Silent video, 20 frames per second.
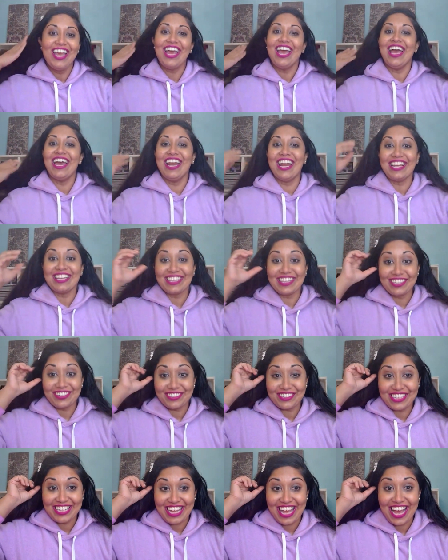And I
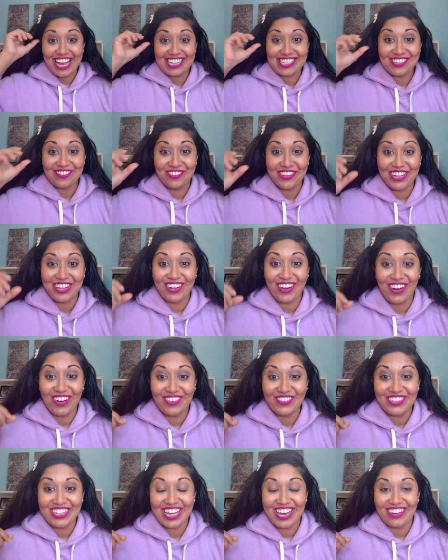literally had somebody
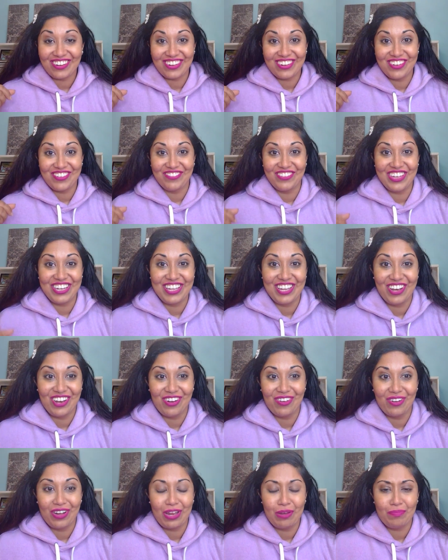call me out on a
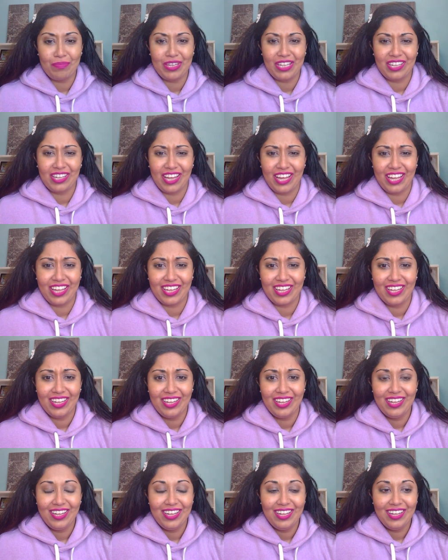video and be like,
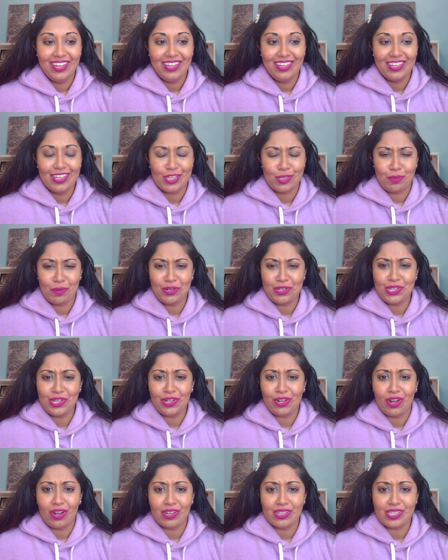this person
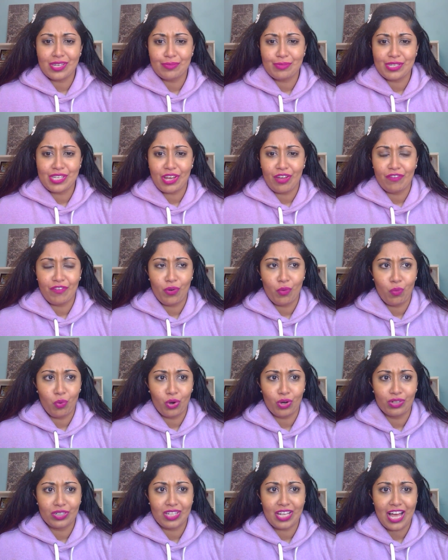calls himself a
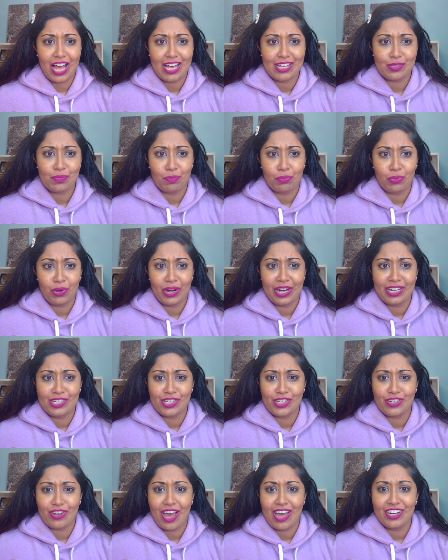world class brand
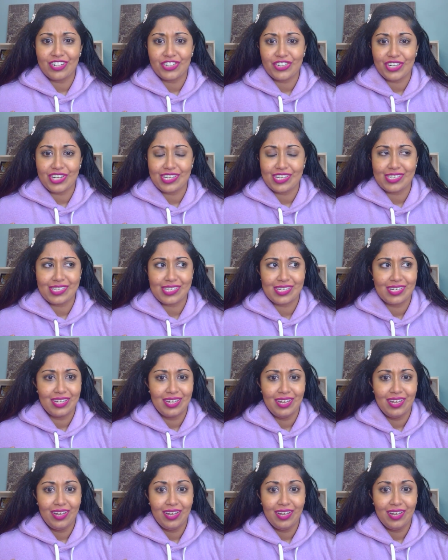strategist.